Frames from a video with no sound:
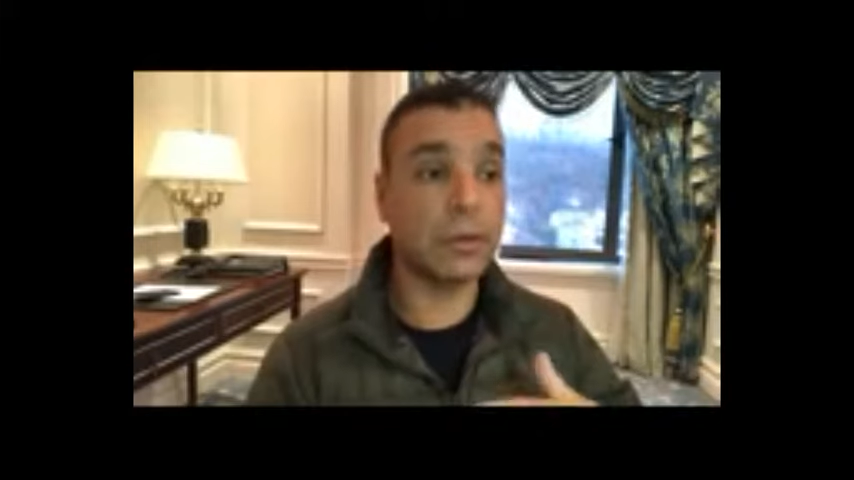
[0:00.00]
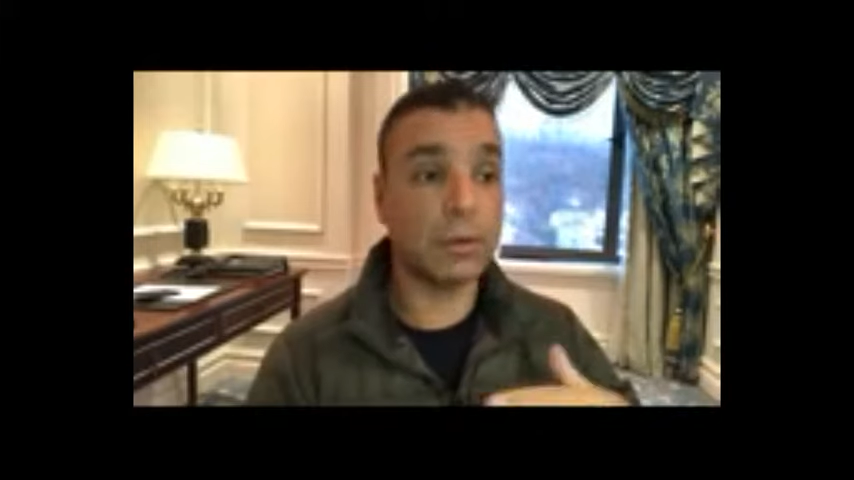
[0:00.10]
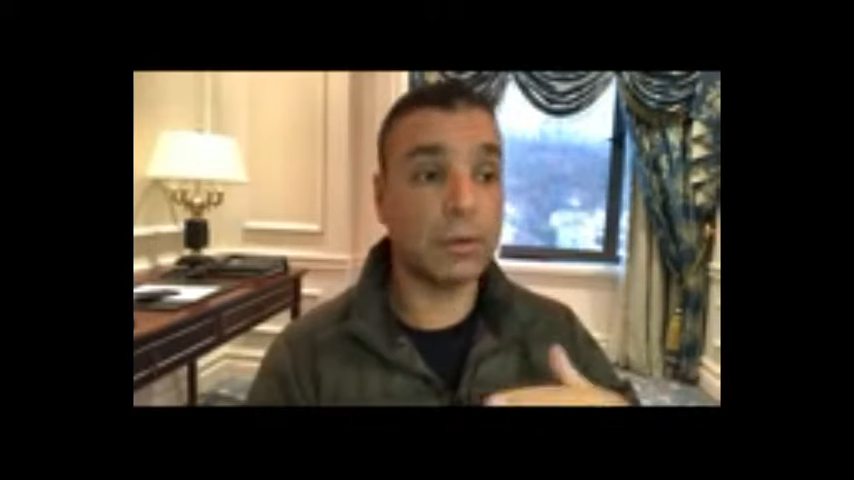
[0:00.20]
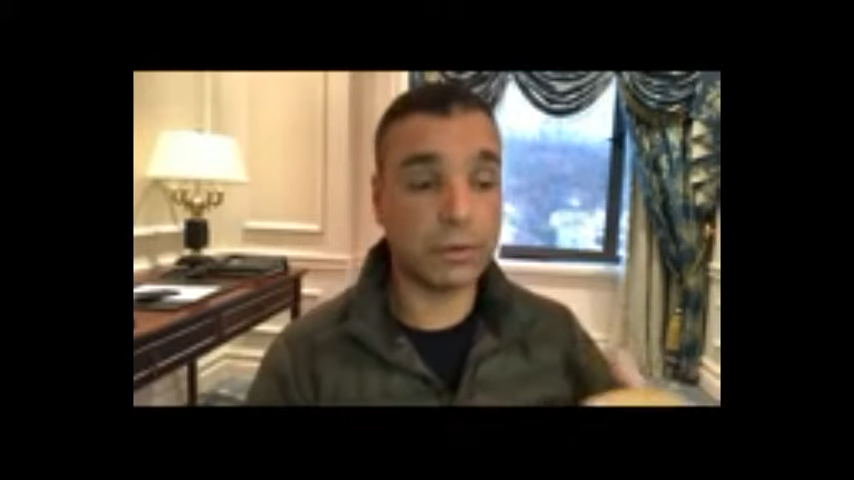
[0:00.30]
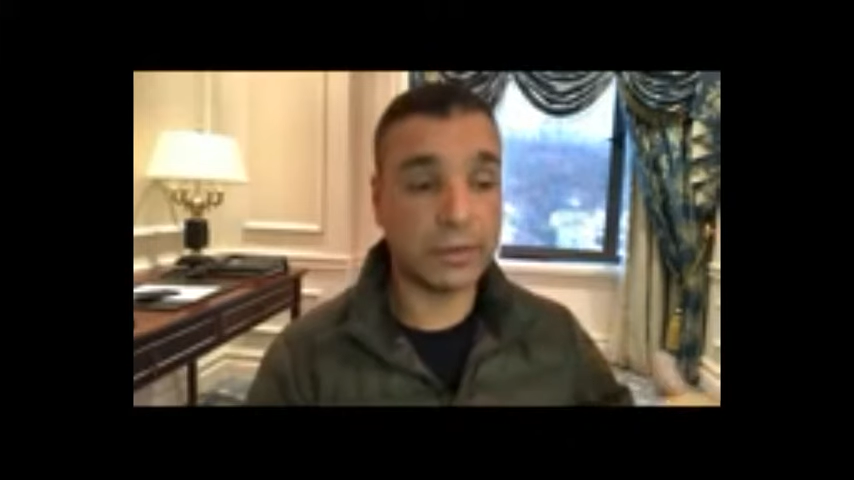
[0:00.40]

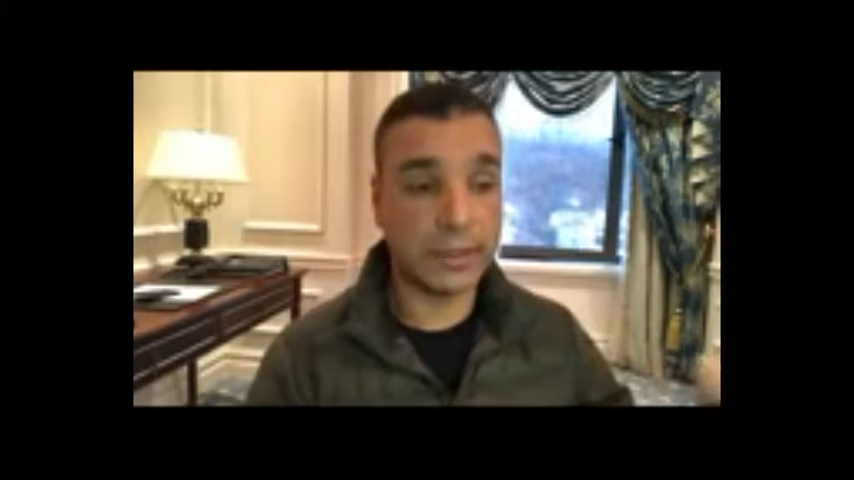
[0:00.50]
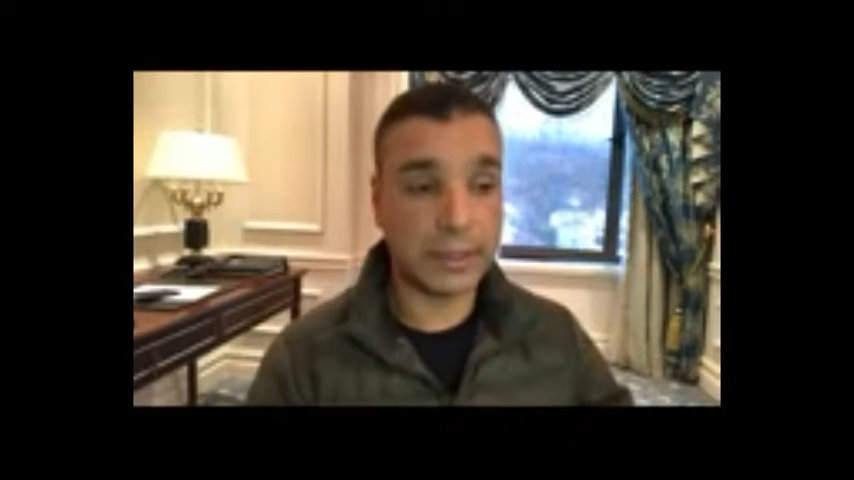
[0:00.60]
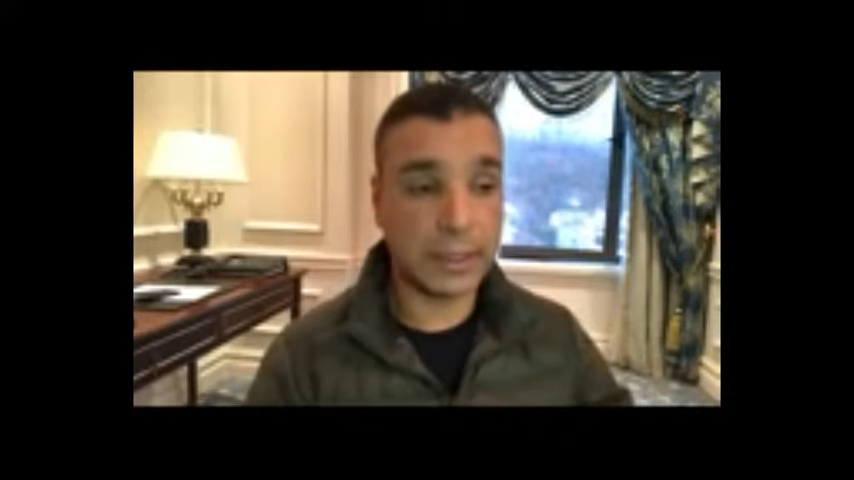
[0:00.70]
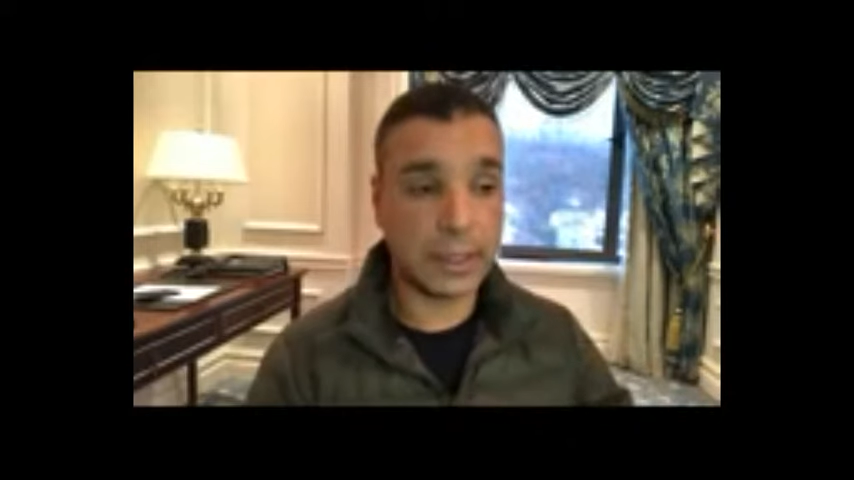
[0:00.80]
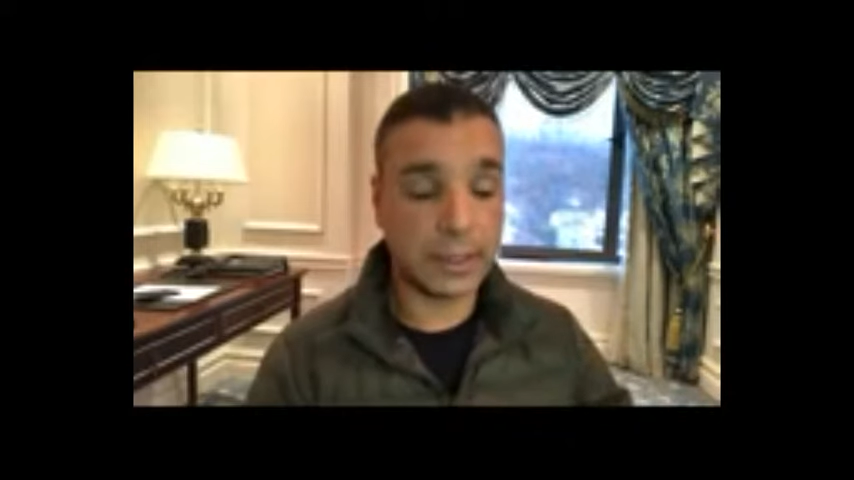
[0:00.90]
or
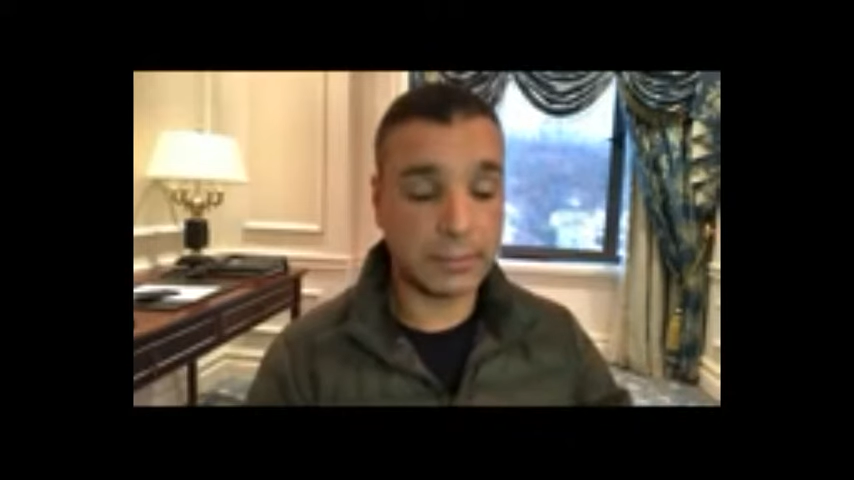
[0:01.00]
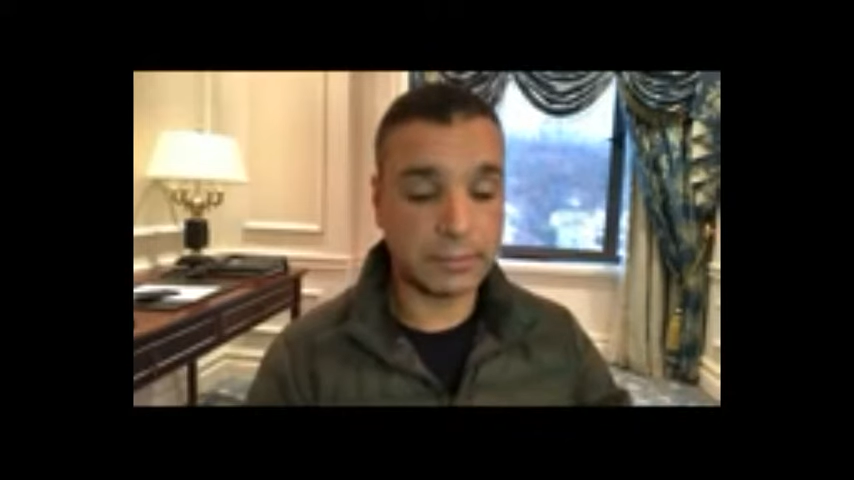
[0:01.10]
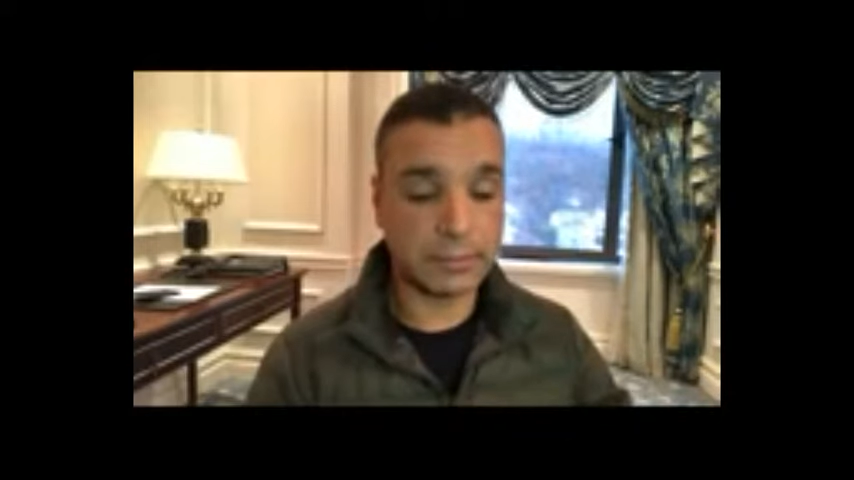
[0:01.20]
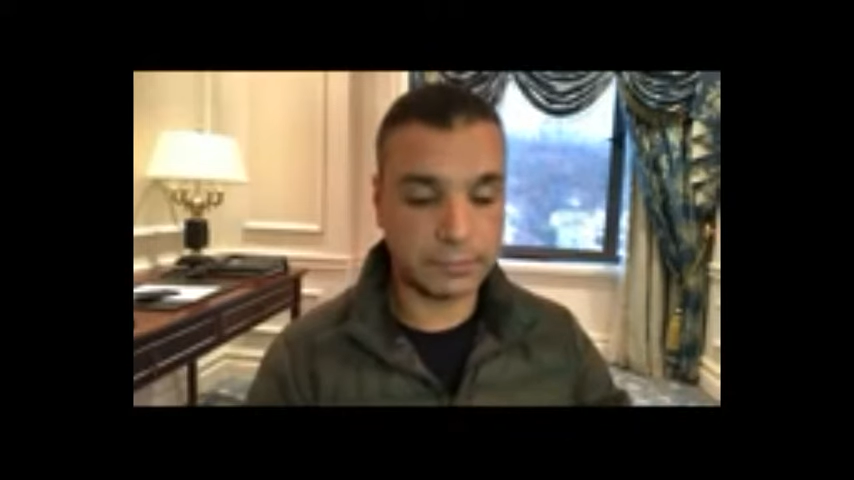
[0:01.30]
the um,